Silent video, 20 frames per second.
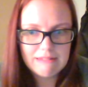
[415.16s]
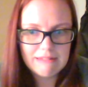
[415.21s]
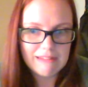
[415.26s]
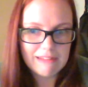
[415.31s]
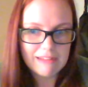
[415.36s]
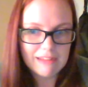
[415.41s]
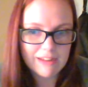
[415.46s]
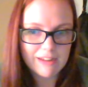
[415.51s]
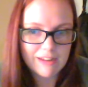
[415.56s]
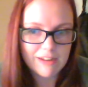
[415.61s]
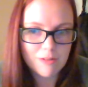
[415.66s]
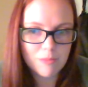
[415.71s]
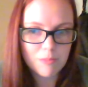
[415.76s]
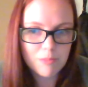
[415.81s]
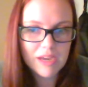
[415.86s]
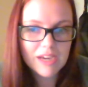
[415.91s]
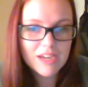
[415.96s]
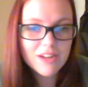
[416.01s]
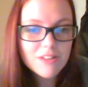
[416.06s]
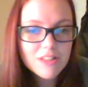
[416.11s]
and
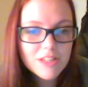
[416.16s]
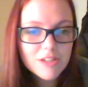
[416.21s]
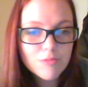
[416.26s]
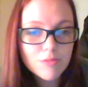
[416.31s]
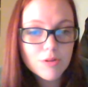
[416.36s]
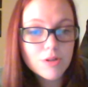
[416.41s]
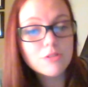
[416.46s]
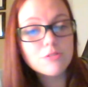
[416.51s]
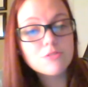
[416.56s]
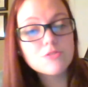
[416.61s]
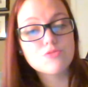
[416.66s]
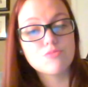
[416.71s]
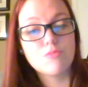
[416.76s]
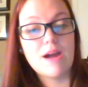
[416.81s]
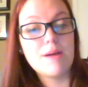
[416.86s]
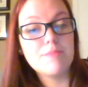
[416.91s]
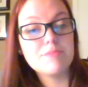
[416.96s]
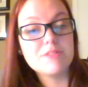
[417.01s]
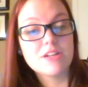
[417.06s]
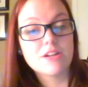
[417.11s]
petally rose
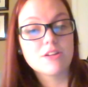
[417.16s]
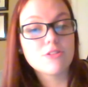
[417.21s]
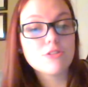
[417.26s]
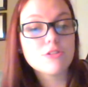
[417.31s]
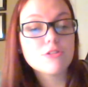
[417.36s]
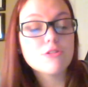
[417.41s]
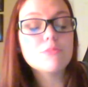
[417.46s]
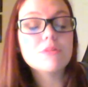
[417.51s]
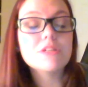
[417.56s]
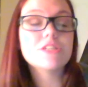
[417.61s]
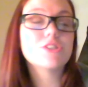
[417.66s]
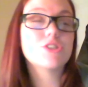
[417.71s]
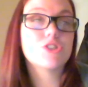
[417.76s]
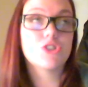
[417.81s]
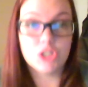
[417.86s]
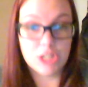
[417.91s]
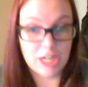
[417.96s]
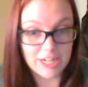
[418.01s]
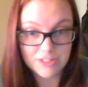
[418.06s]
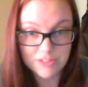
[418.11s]
wrapped in a luminous
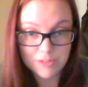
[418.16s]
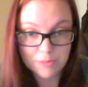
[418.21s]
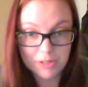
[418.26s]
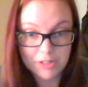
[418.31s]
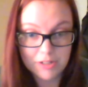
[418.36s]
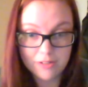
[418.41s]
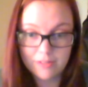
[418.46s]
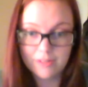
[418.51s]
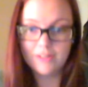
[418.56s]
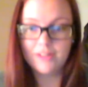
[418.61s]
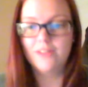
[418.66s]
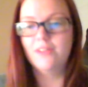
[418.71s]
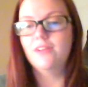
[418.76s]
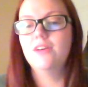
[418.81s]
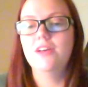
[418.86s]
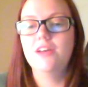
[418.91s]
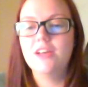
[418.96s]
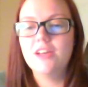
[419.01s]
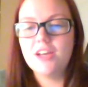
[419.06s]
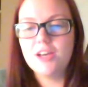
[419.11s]
jasmine.
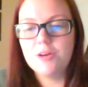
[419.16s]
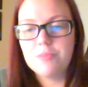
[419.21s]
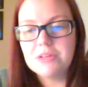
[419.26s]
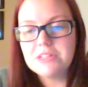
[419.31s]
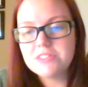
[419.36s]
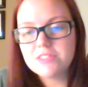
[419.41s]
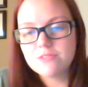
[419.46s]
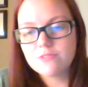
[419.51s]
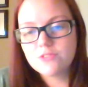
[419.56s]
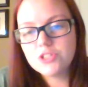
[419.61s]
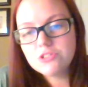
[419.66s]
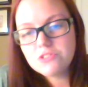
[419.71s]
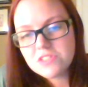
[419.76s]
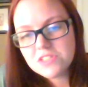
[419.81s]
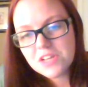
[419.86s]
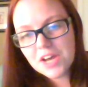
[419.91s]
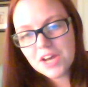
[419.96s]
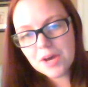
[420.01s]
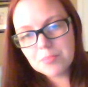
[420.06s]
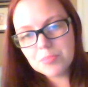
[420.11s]
A base of
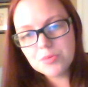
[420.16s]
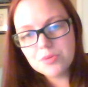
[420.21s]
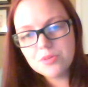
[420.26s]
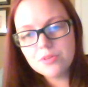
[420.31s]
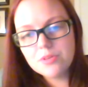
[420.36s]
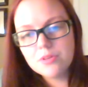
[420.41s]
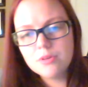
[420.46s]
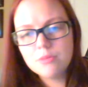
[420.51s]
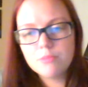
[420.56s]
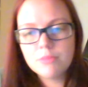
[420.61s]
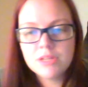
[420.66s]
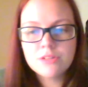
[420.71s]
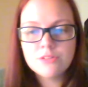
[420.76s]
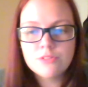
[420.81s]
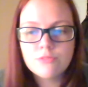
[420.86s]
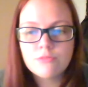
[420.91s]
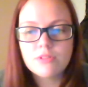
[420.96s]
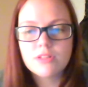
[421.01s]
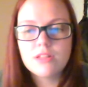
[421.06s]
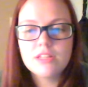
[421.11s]
juicy apple
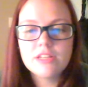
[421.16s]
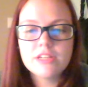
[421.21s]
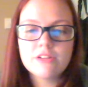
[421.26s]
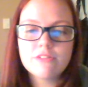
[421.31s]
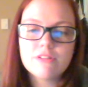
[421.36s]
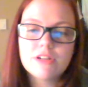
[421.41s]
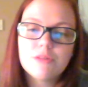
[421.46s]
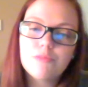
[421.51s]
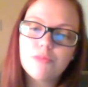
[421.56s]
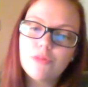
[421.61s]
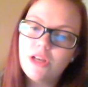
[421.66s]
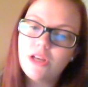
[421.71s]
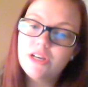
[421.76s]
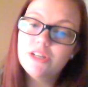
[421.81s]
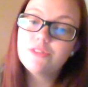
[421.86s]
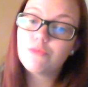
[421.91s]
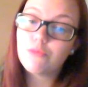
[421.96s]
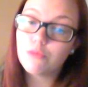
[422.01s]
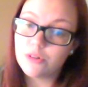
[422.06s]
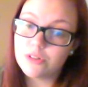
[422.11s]
mingled with lingering
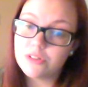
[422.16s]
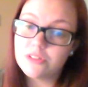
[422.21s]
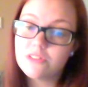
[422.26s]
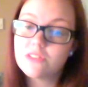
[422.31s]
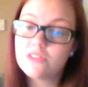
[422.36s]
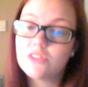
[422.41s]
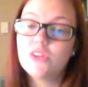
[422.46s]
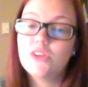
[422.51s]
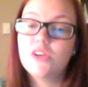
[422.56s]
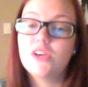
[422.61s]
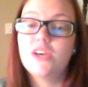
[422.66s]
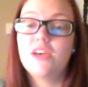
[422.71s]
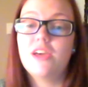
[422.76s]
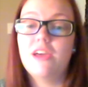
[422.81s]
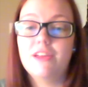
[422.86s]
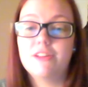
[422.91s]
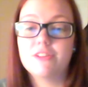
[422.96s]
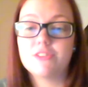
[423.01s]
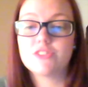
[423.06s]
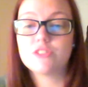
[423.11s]
blonde woods
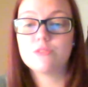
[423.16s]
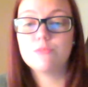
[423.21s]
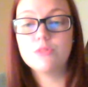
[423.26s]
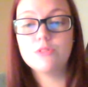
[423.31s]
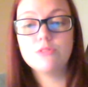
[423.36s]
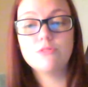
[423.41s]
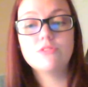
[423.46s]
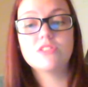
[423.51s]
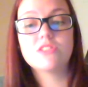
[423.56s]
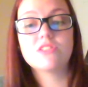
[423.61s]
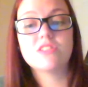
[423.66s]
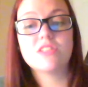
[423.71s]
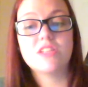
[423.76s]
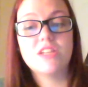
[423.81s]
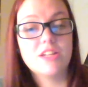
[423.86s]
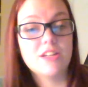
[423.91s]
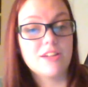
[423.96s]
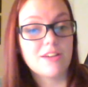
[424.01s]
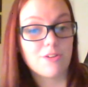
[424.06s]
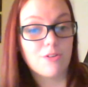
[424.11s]
and a smooth
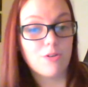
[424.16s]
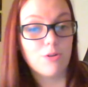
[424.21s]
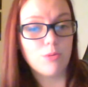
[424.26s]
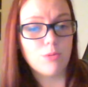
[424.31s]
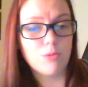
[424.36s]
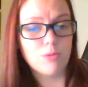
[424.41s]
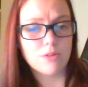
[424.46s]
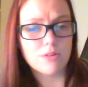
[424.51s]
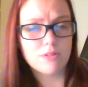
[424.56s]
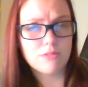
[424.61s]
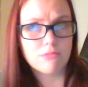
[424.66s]
skin accord,